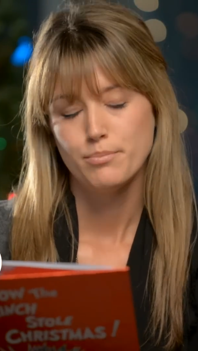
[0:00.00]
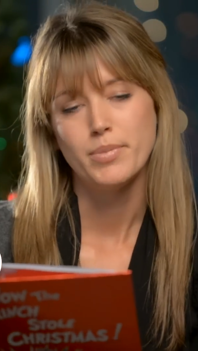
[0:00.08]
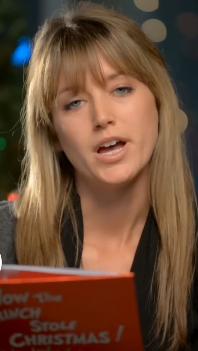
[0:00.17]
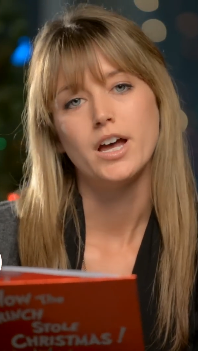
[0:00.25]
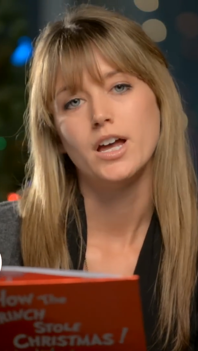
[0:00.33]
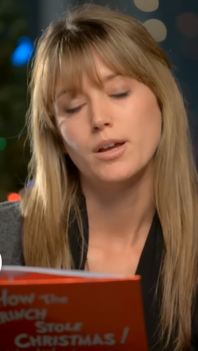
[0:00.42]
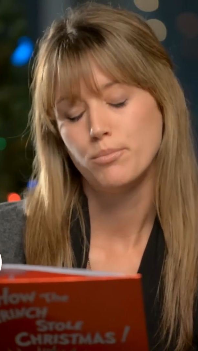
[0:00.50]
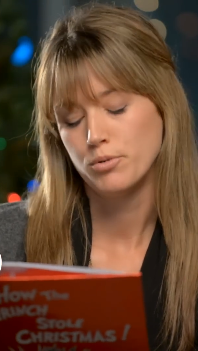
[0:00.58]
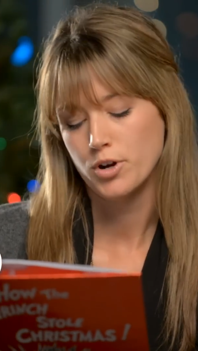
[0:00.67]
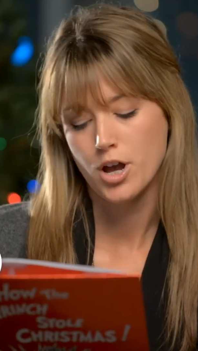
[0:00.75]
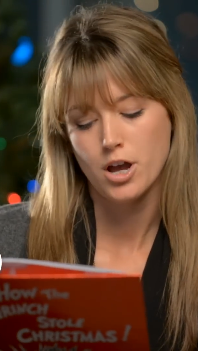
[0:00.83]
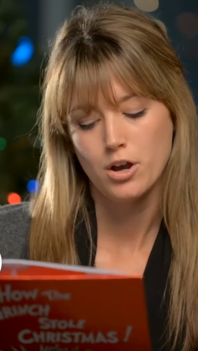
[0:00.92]
But
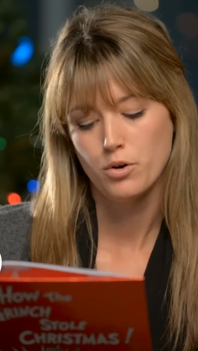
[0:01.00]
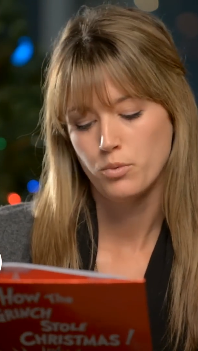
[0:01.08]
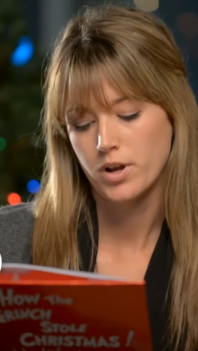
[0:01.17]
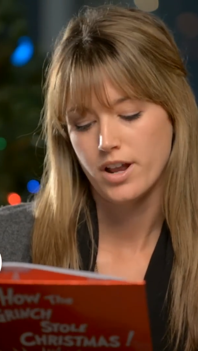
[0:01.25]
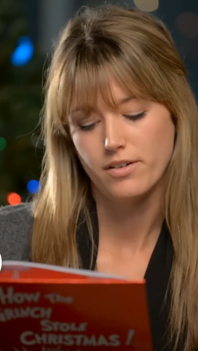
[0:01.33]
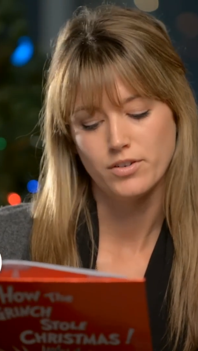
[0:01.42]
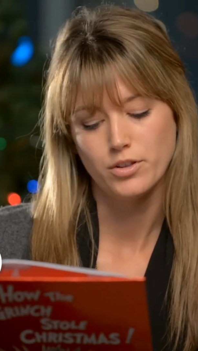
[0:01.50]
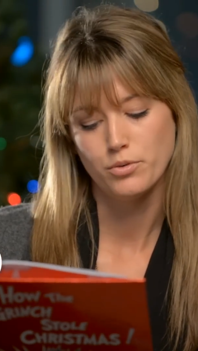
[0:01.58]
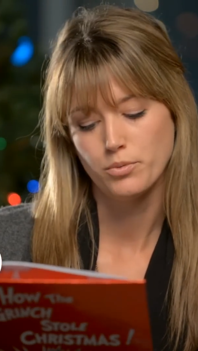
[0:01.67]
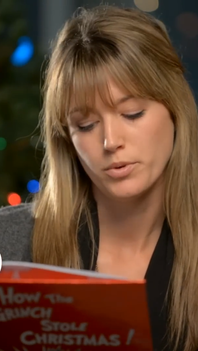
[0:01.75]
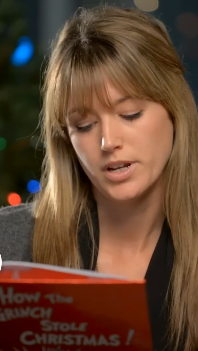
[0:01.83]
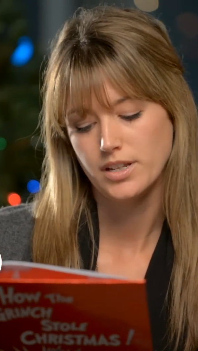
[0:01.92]
bro, whatever
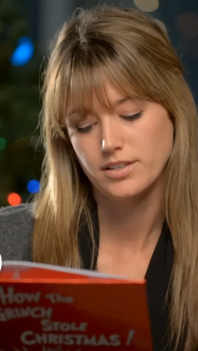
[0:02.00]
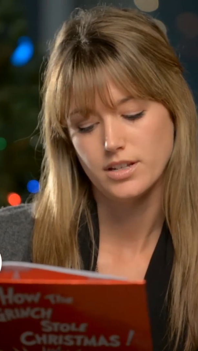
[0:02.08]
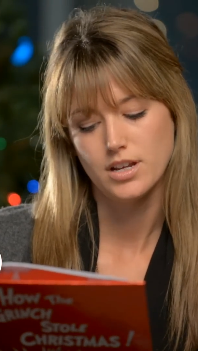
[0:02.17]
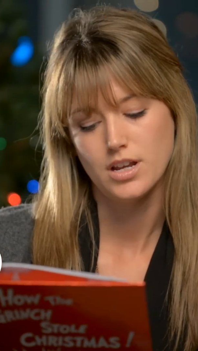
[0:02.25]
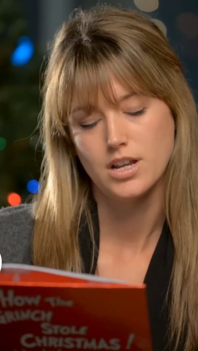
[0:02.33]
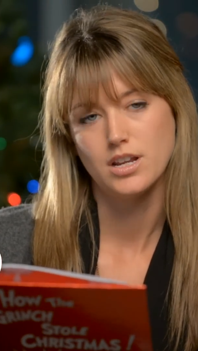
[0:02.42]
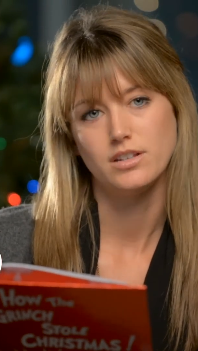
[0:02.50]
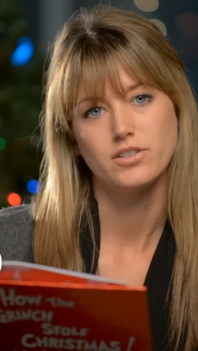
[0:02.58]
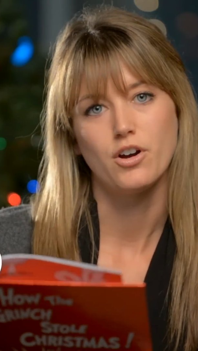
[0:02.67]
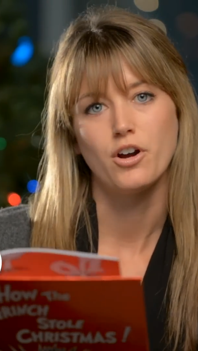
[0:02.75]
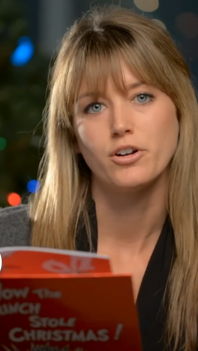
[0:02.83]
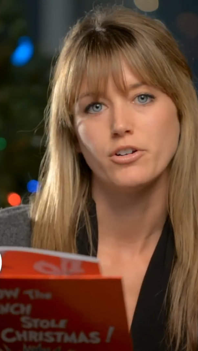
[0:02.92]
the reason, his
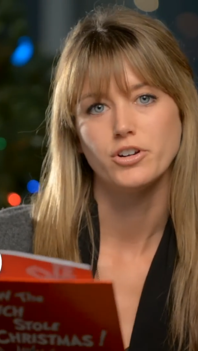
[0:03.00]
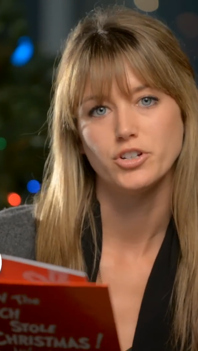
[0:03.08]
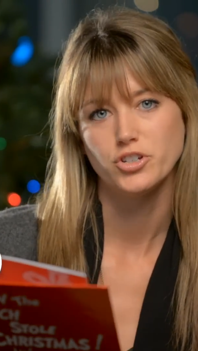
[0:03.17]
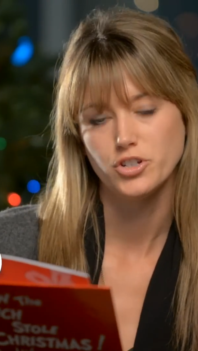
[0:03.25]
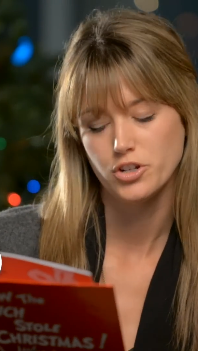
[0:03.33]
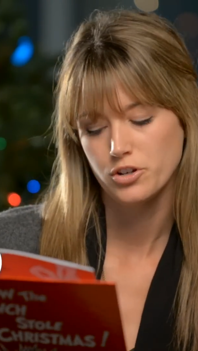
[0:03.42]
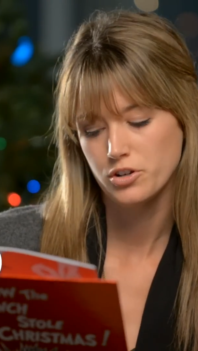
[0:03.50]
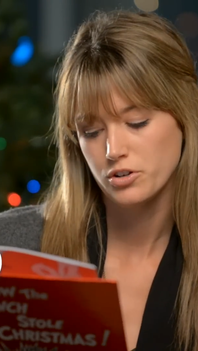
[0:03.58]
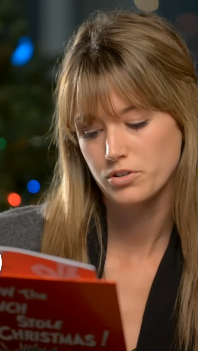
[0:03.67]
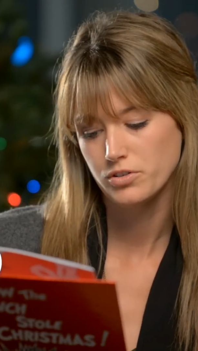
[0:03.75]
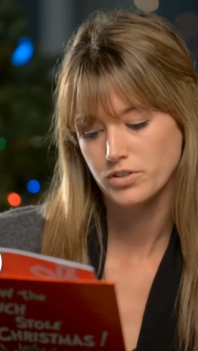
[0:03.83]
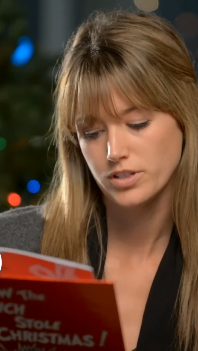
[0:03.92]
heart or his
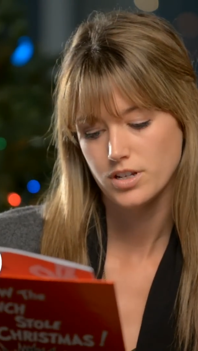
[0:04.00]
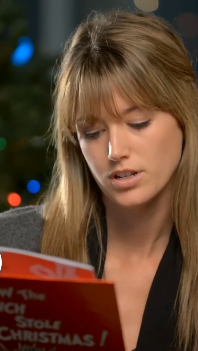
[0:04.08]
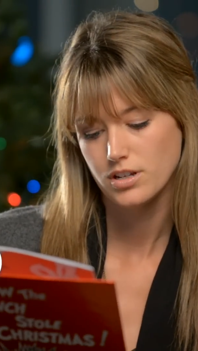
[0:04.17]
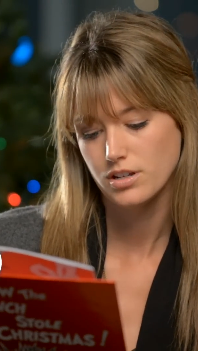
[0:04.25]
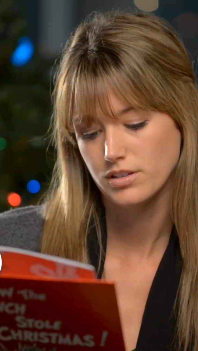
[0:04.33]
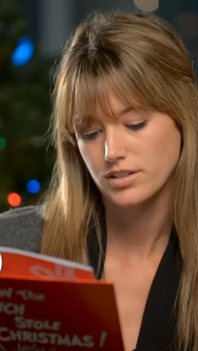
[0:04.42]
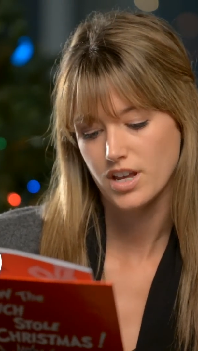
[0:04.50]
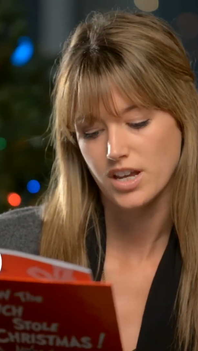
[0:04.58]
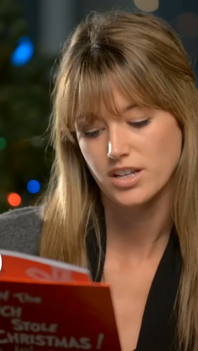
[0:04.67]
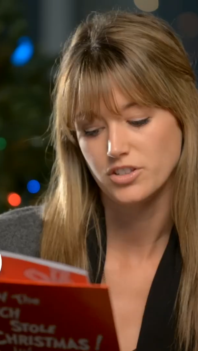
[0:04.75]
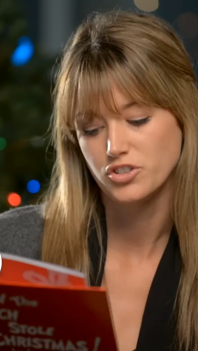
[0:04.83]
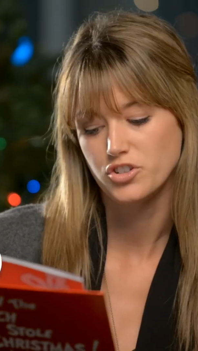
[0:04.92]
shoes, it's like
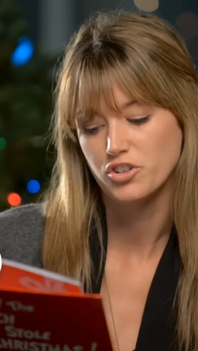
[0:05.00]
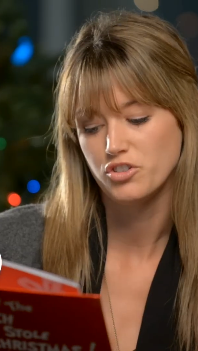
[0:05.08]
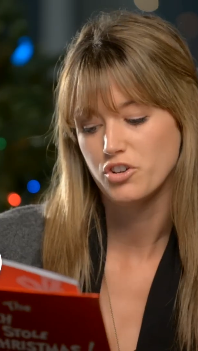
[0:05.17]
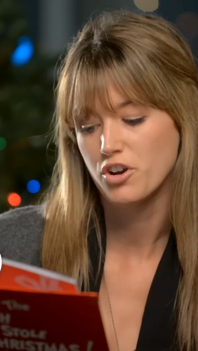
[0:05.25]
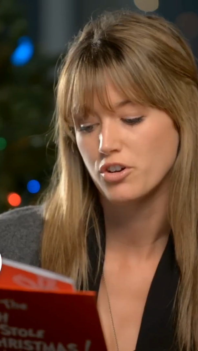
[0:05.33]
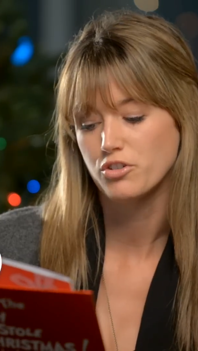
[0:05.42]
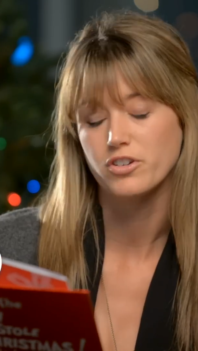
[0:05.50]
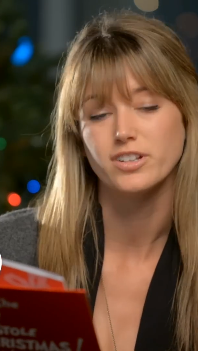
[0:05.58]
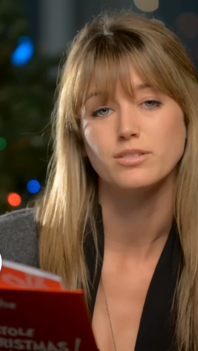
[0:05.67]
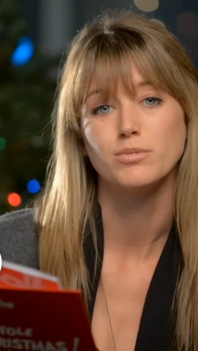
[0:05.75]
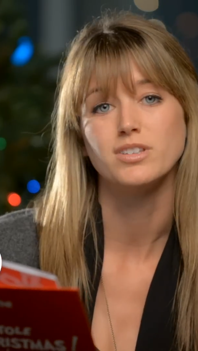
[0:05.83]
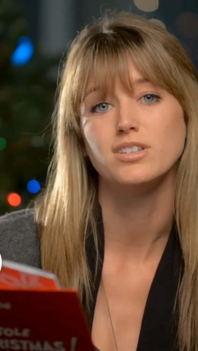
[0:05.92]
he stood there on
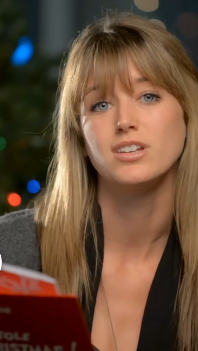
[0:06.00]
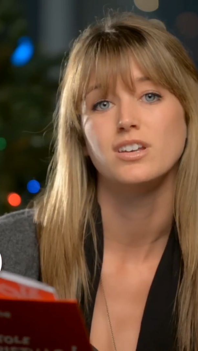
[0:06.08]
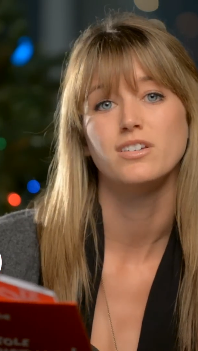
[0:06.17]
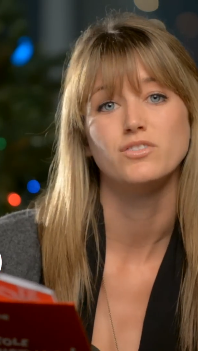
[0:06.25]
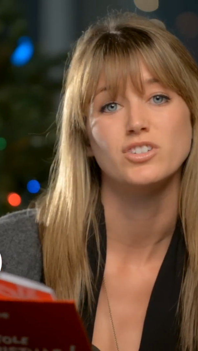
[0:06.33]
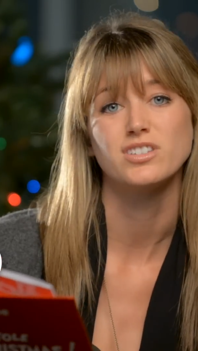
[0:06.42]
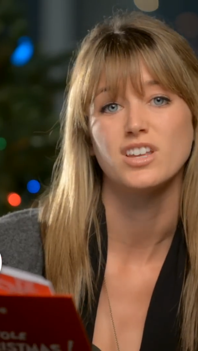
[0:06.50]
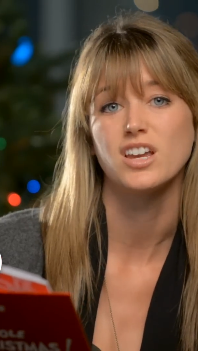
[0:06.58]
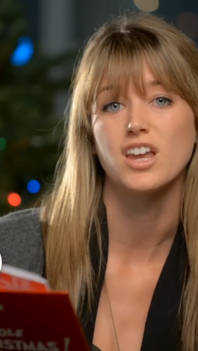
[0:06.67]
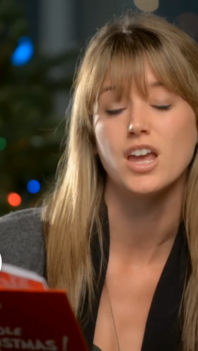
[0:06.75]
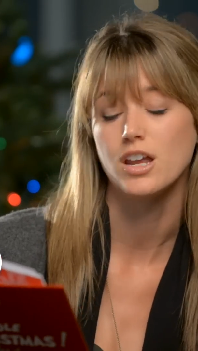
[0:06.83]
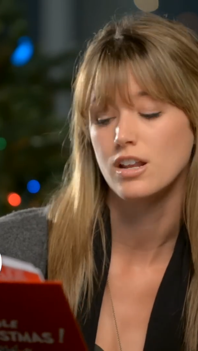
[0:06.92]
Christmas Eve just like
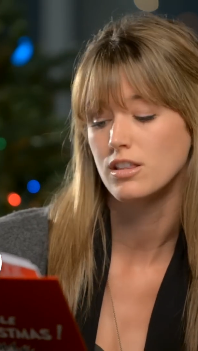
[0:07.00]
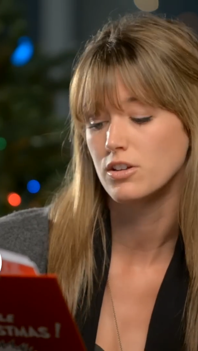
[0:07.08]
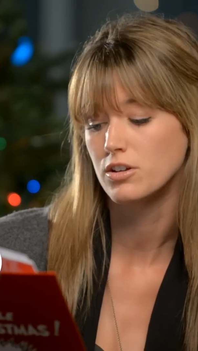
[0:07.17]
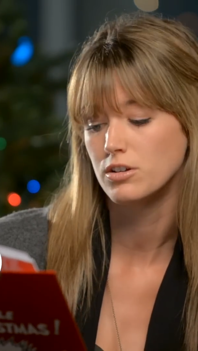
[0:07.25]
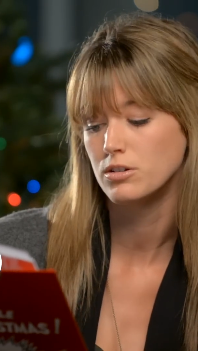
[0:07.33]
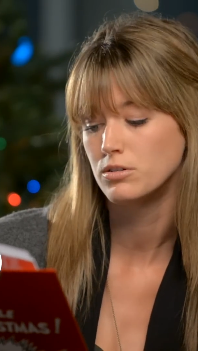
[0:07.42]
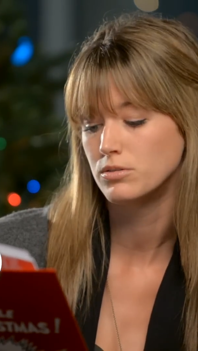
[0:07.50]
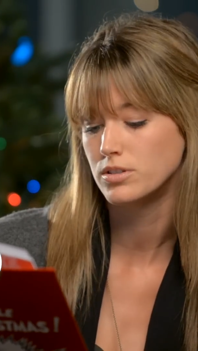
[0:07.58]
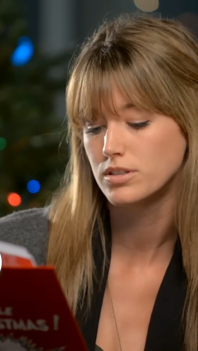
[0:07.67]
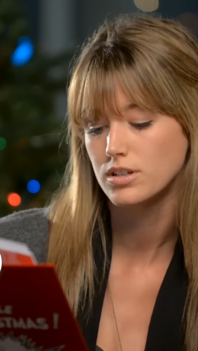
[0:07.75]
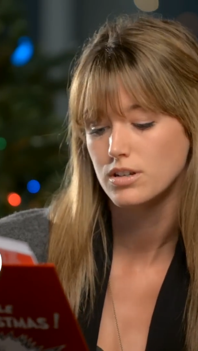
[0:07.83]
hating the Who's.